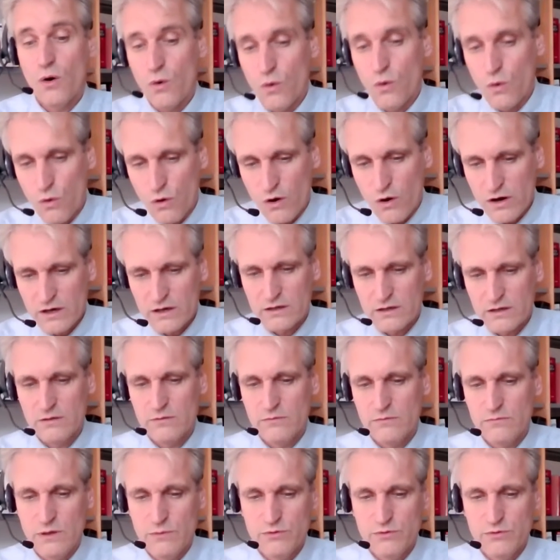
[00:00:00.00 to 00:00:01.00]
Or
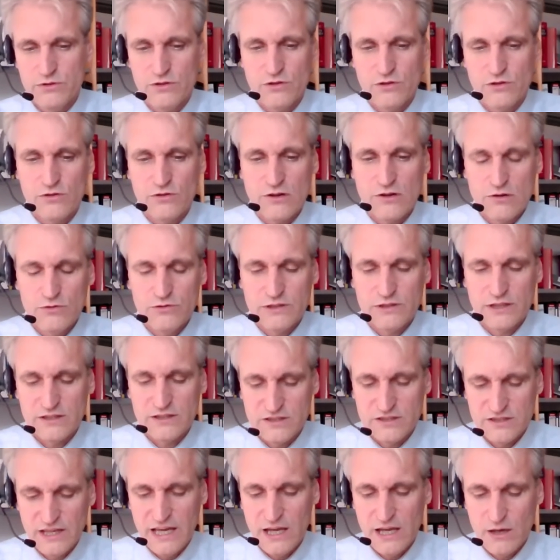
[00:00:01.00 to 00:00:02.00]
we would conclude
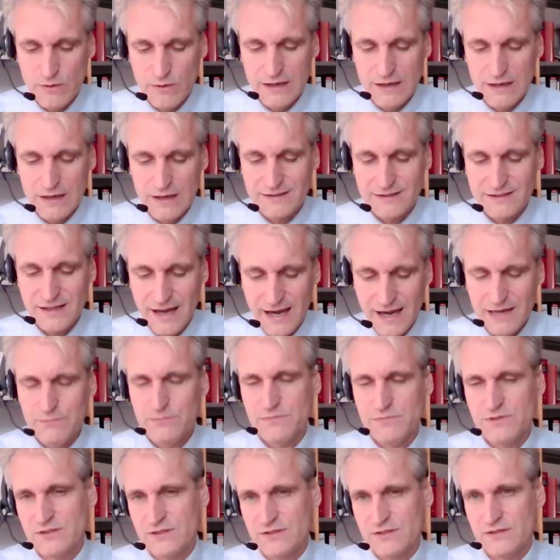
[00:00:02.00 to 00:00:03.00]
in saying, well, the
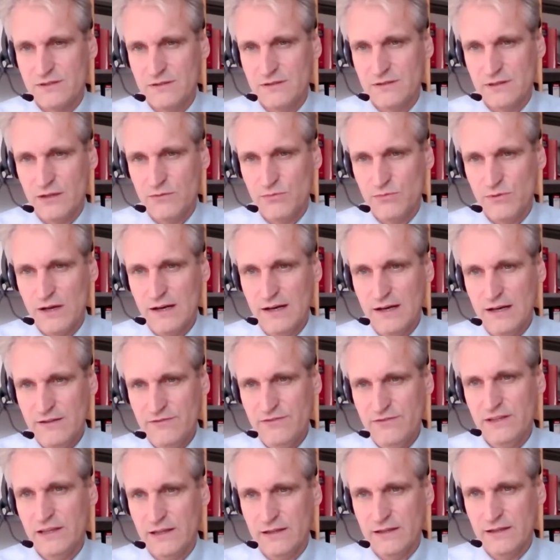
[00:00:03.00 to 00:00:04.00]
times that we are
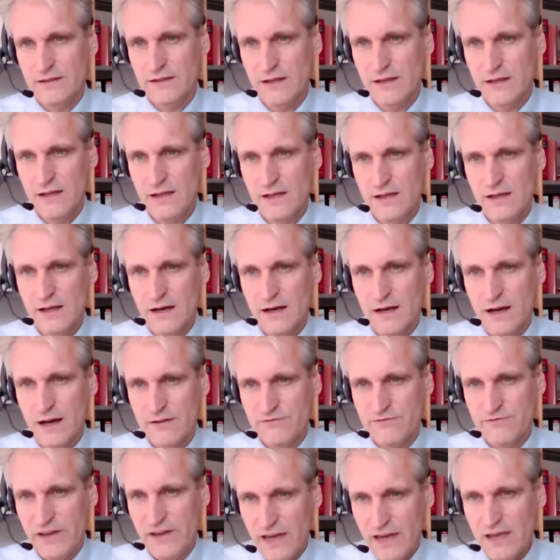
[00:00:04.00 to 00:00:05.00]
living in
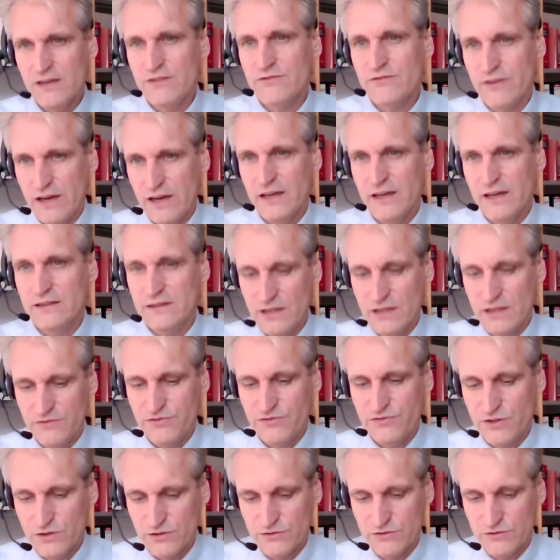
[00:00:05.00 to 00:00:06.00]
are very, very
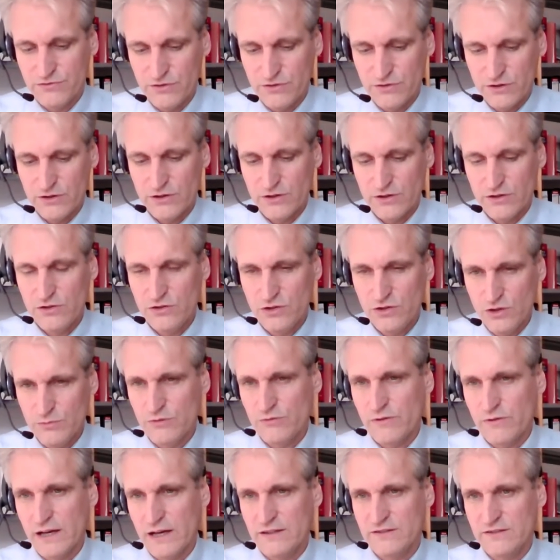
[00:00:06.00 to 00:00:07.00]
difficult for
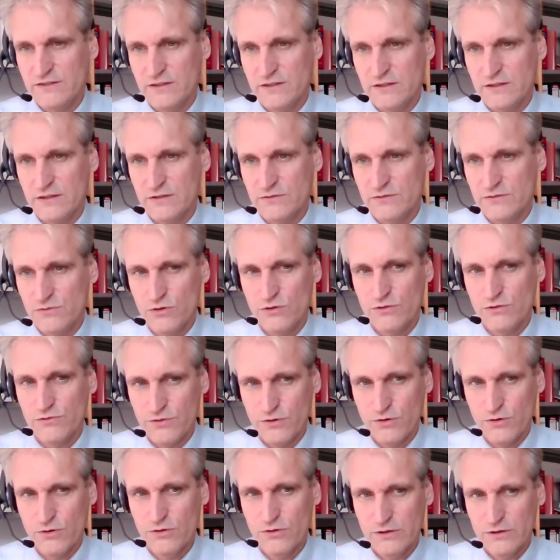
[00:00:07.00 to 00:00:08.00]
human rights and the rule of
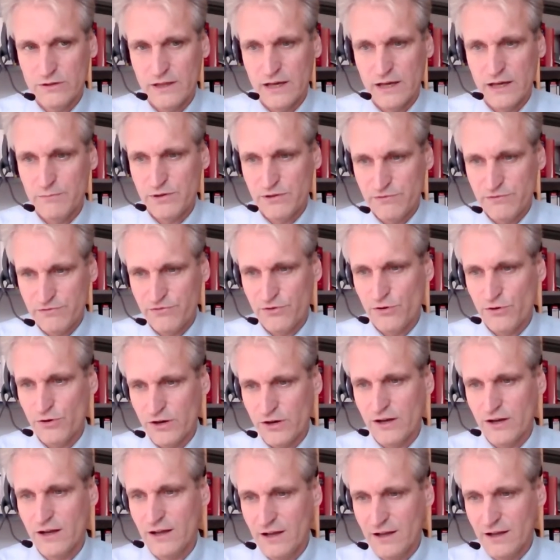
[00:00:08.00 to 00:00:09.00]
law. And I
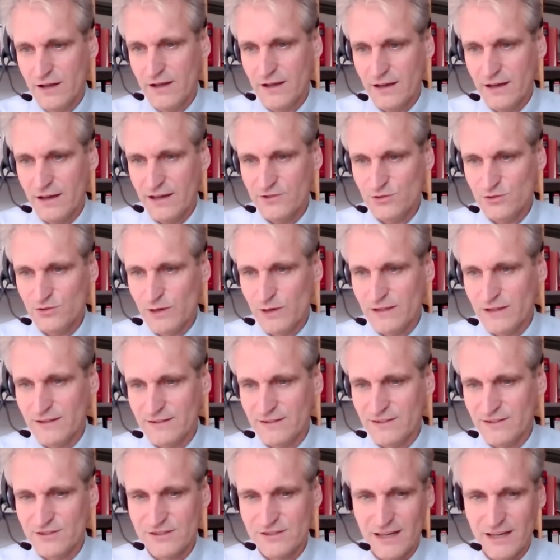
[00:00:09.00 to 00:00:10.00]
prefer, as you might
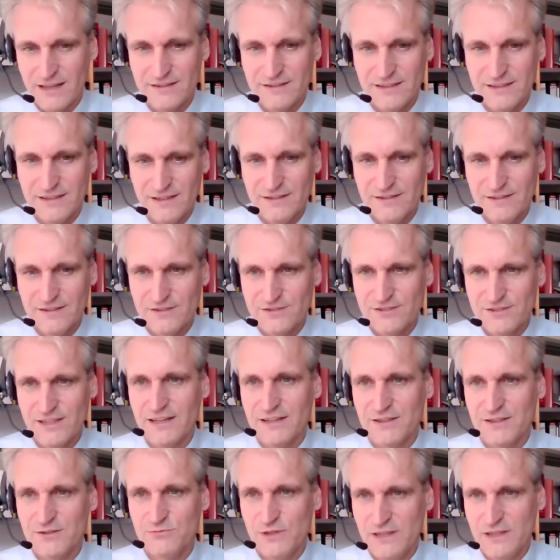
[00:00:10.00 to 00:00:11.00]
understand, the, the
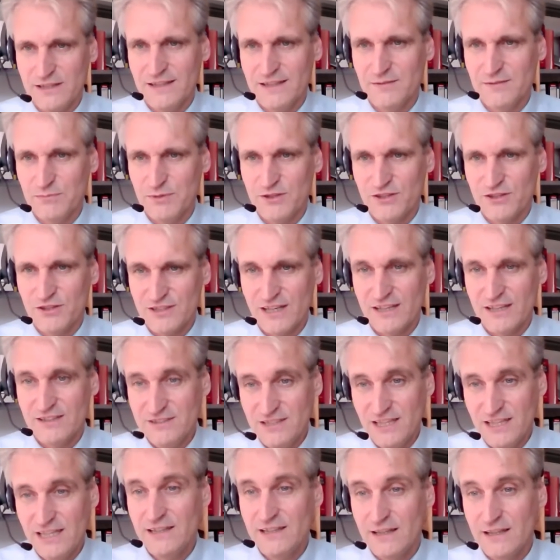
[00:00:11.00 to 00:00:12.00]
second reading because I
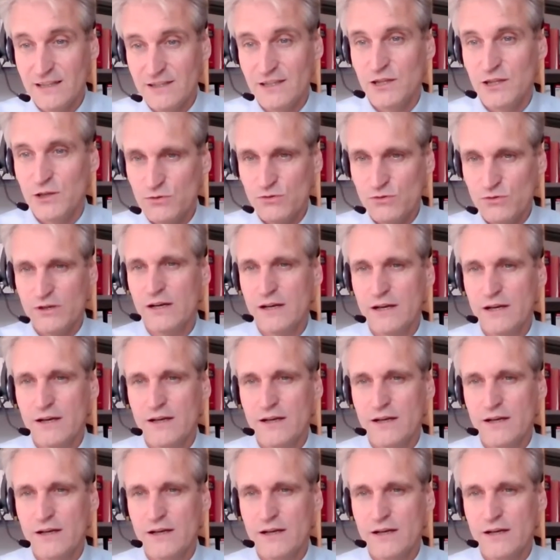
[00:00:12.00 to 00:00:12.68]
see that the EU